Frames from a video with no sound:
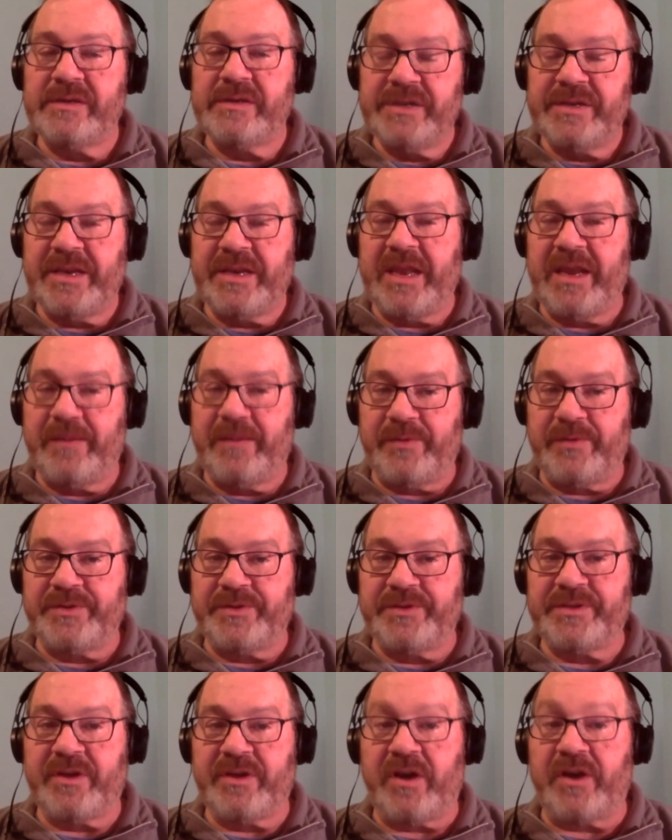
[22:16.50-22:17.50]

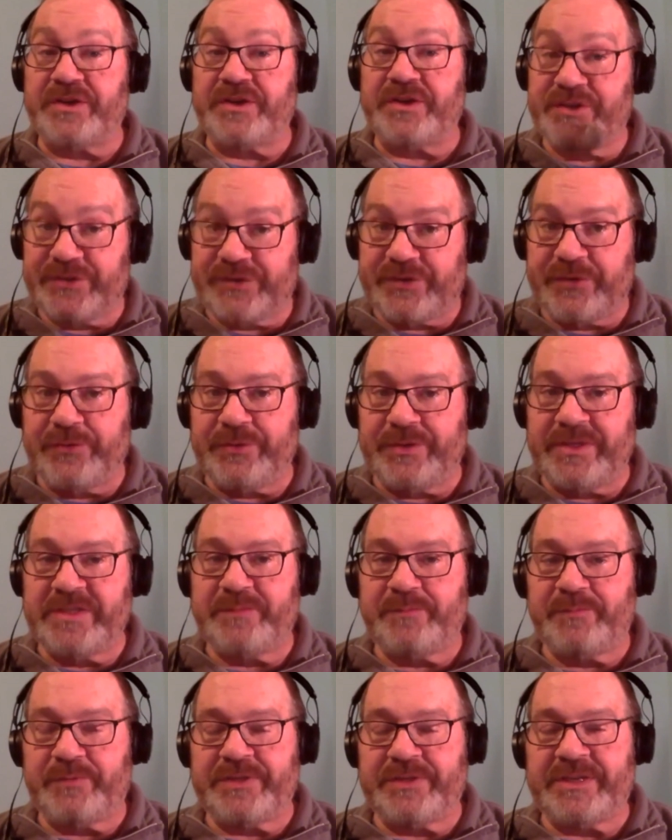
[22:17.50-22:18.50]
neighbors, our
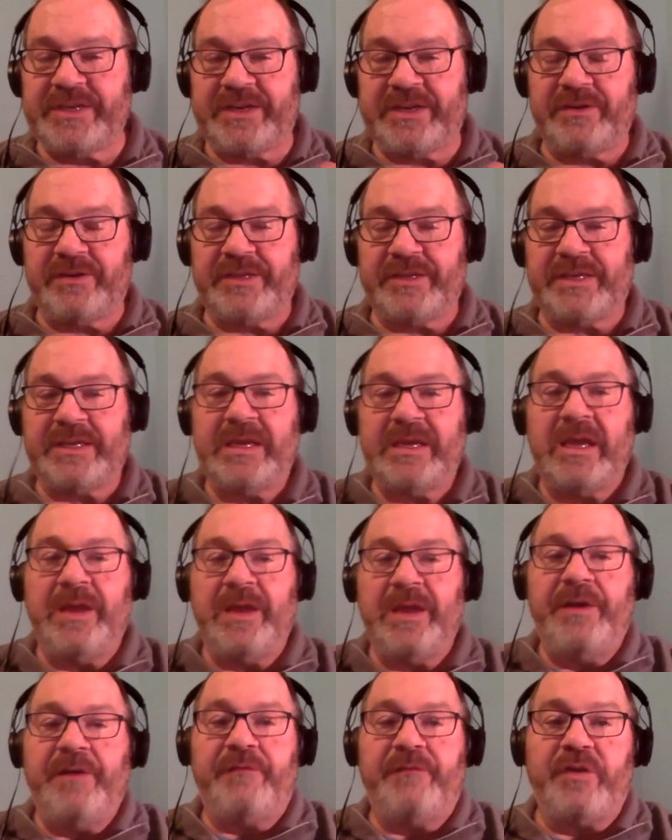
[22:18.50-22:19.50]
students particularly,
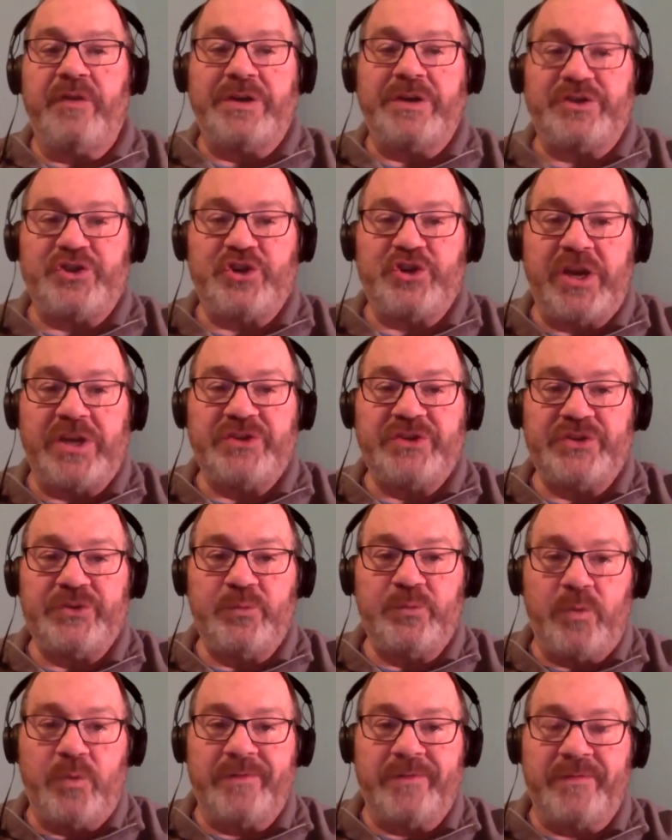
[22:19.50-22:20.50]
for a
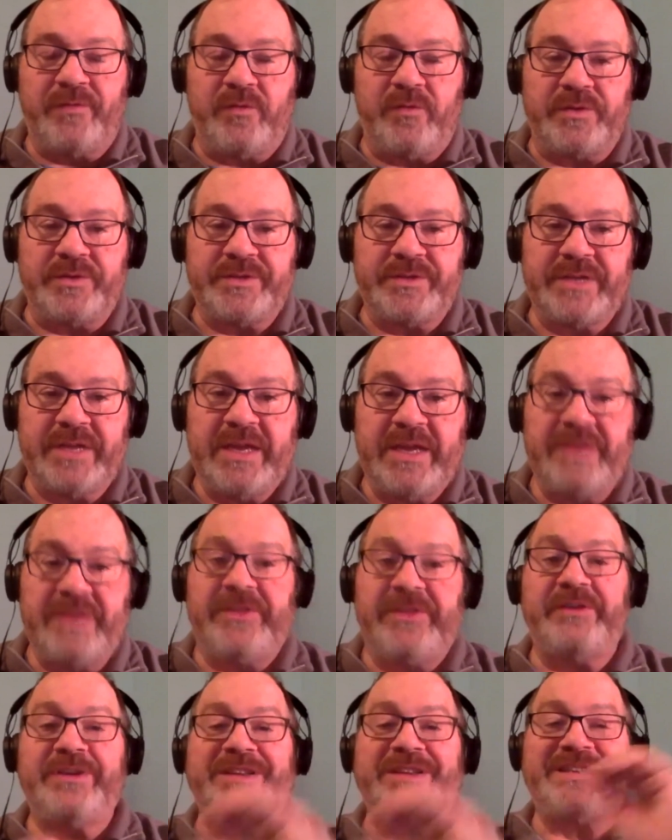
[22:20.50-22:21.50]
changing workforce.
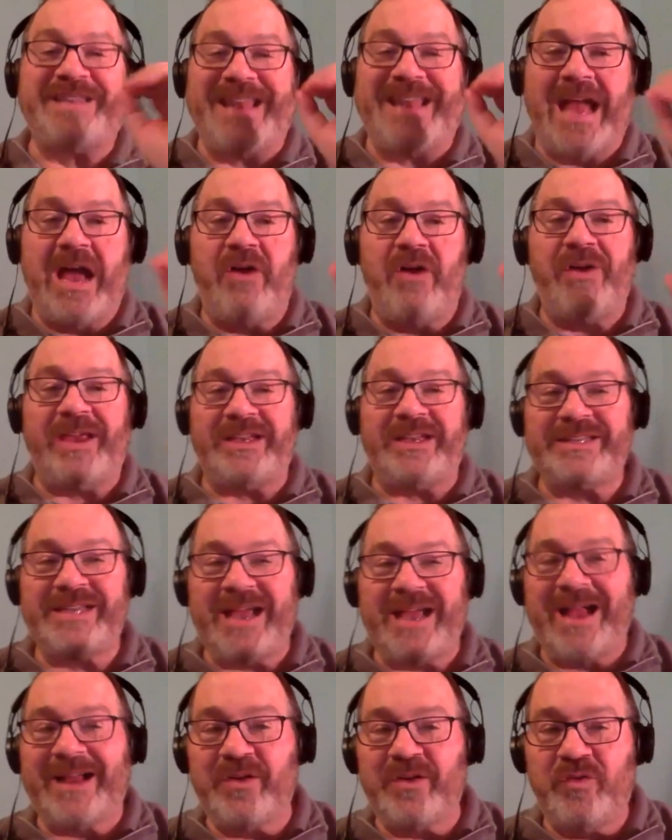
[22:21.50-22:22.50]
There is now a
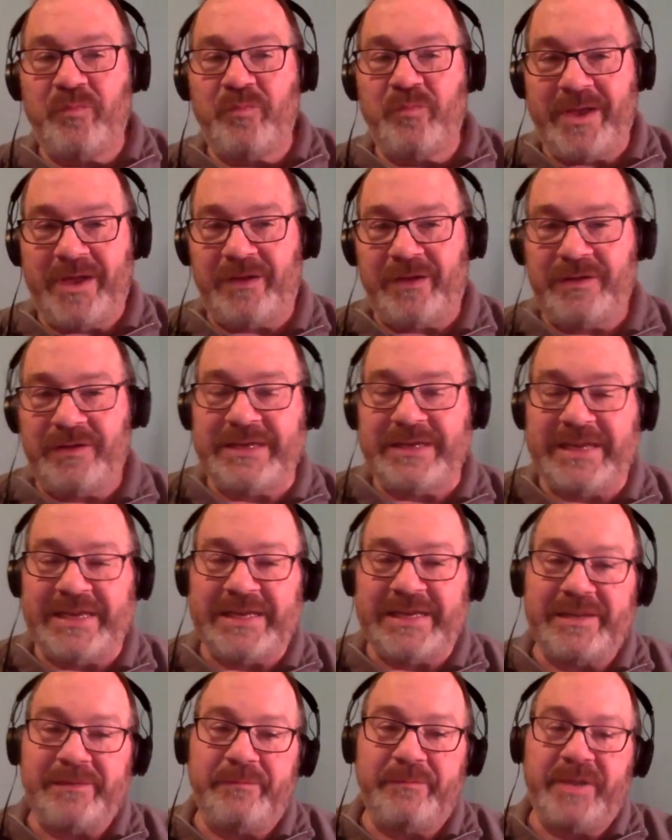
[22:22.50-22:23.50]
Taco Bell
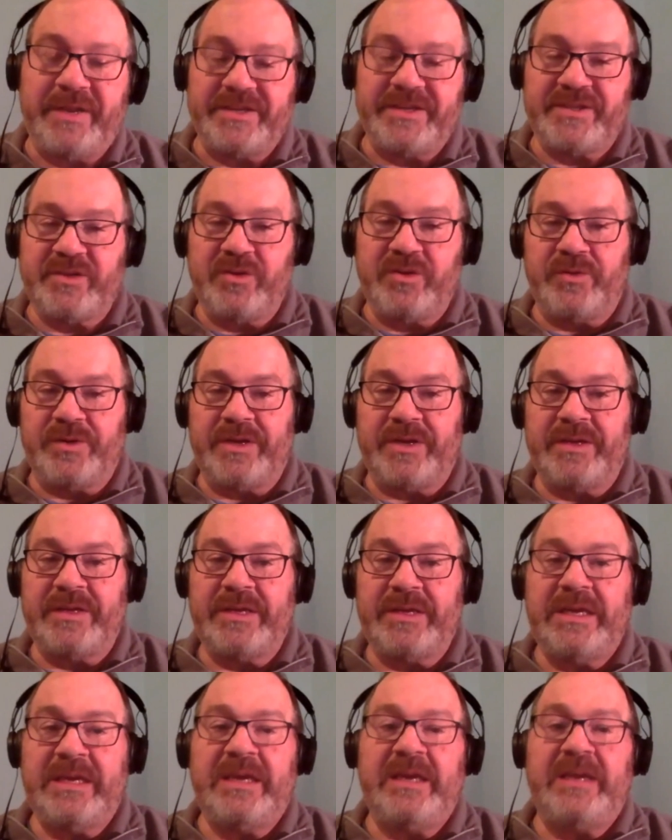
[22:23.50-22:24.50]
in Minnesota
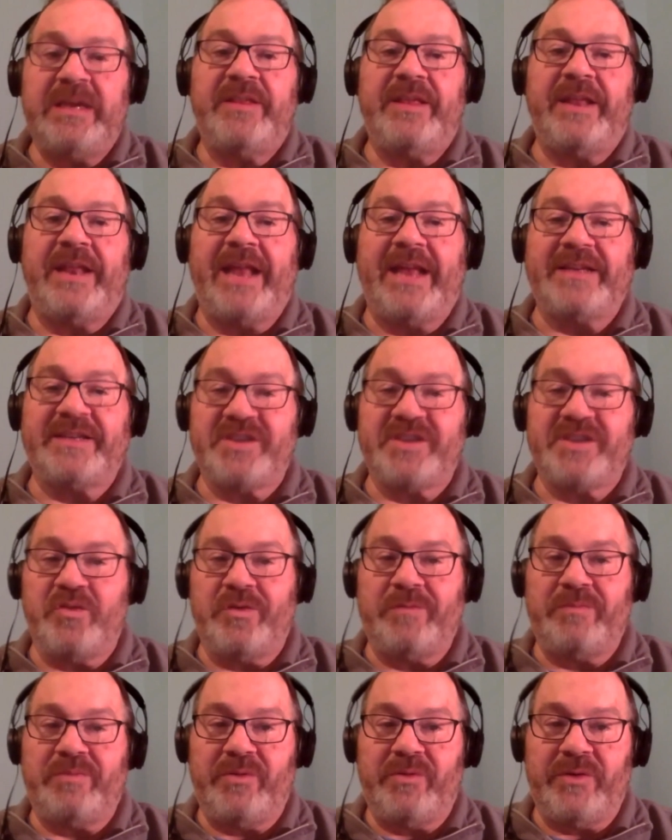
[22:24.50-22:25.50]
that has no
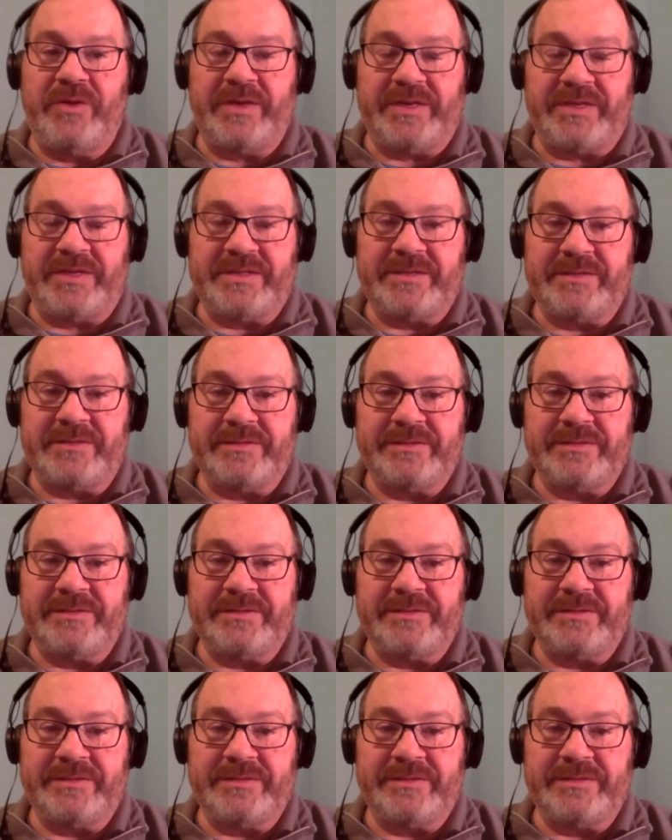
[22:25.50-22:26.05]
employees.